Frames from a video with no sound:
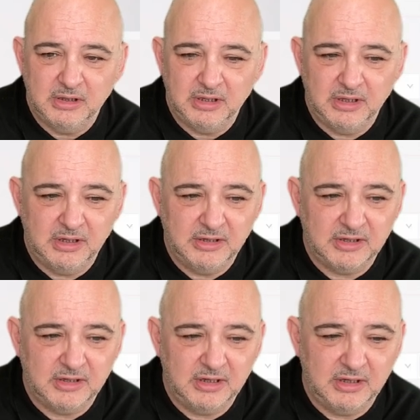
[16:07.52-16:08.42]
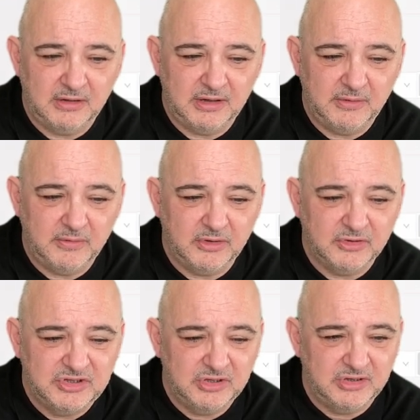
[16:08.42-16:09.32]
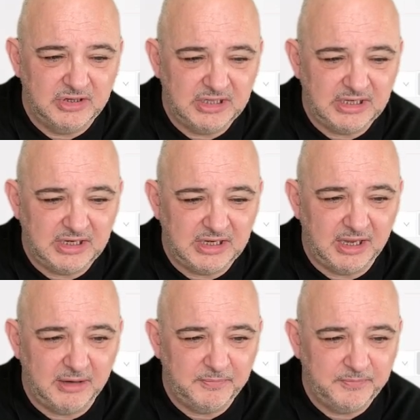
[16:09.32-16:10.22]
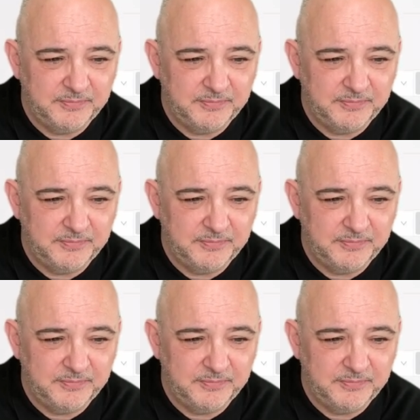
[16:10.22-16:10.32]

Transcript: And we've got to the